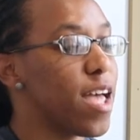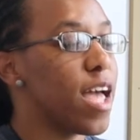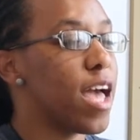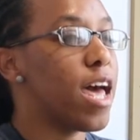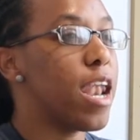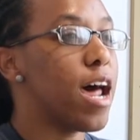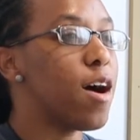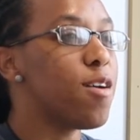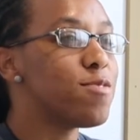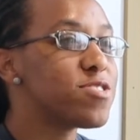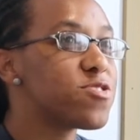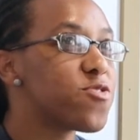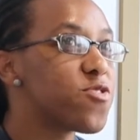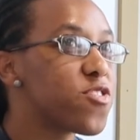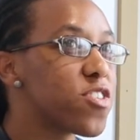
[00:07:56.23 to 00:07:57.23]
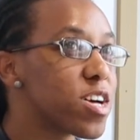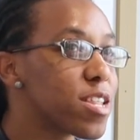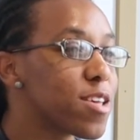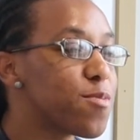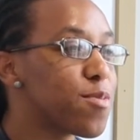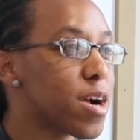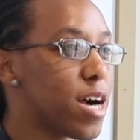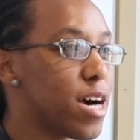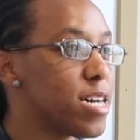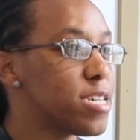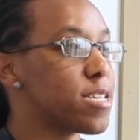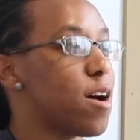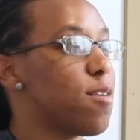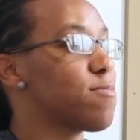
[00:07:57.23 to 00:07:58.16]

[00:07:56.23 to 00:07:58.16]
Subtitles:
And that was really because I